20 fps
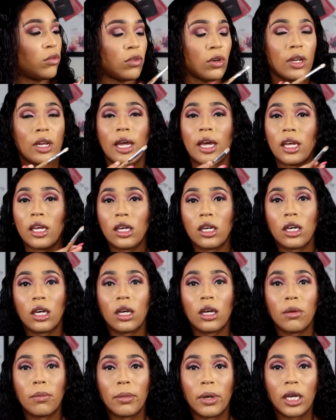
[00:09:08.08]
for like
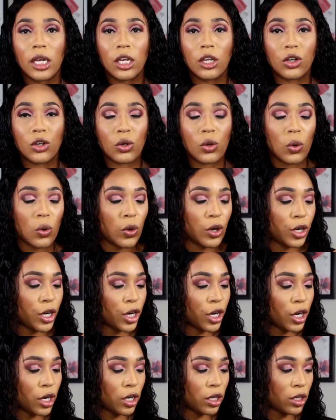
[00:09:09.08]
my inner
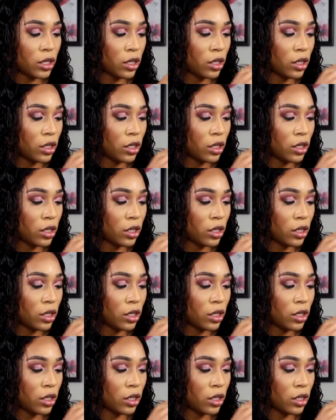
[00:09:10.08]
corner